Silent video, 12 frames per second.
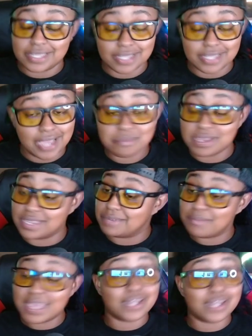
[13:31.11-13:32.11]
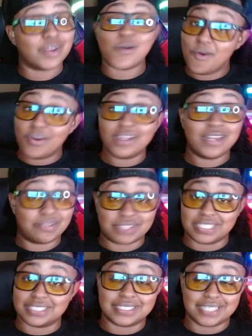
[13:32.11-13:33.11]
I mean, making a coin off
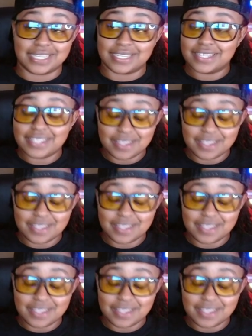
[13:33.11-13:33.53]
this shit.